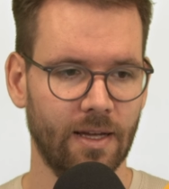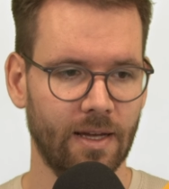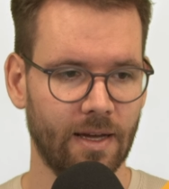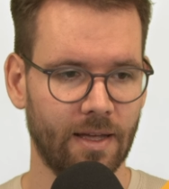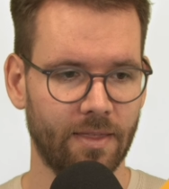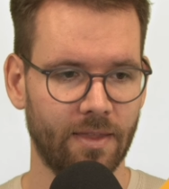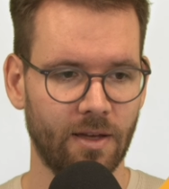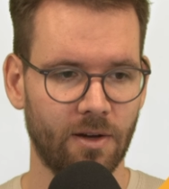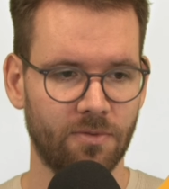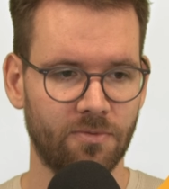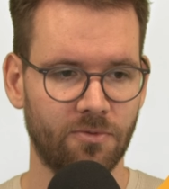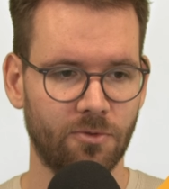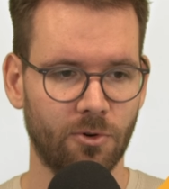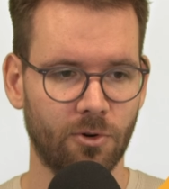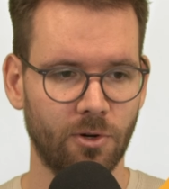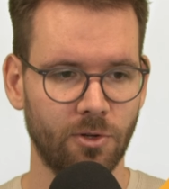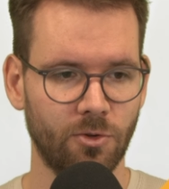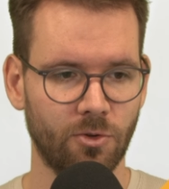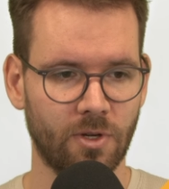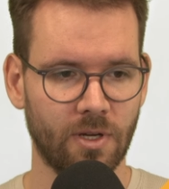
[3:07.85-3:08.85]
And
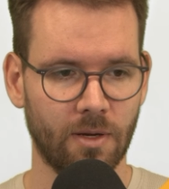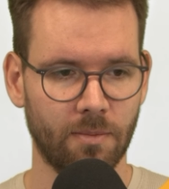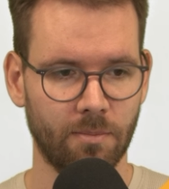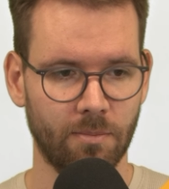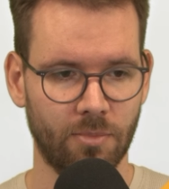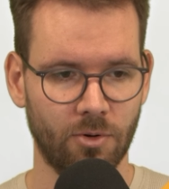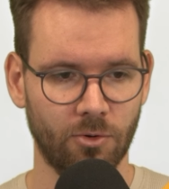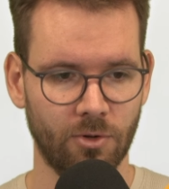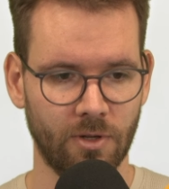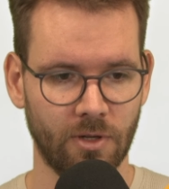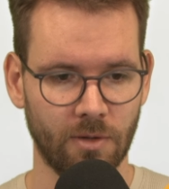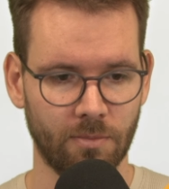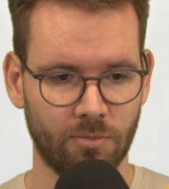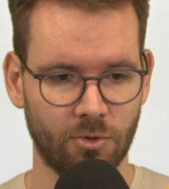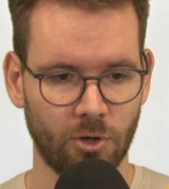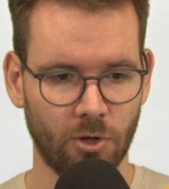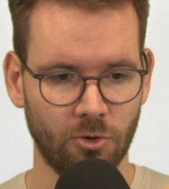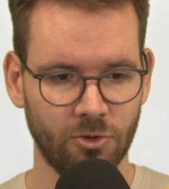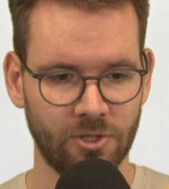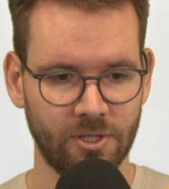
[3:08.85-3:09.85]
therefore you can put in a
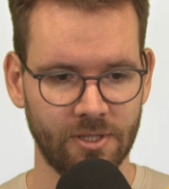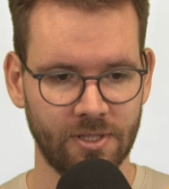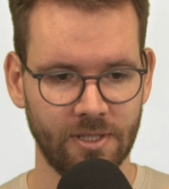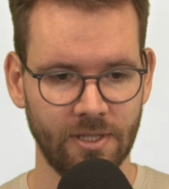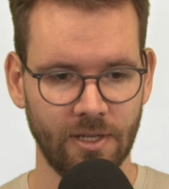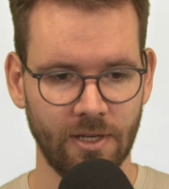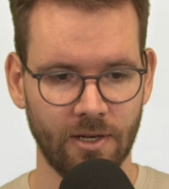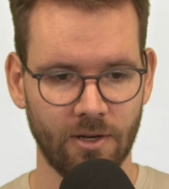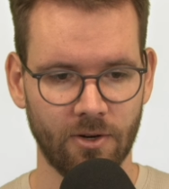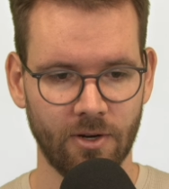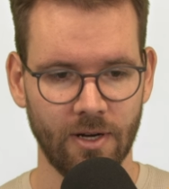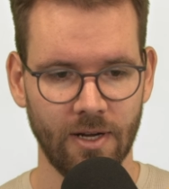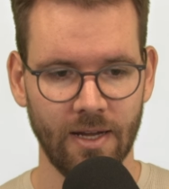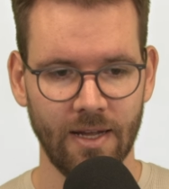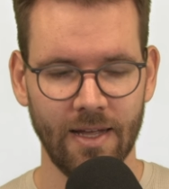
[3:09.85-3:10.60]
process here,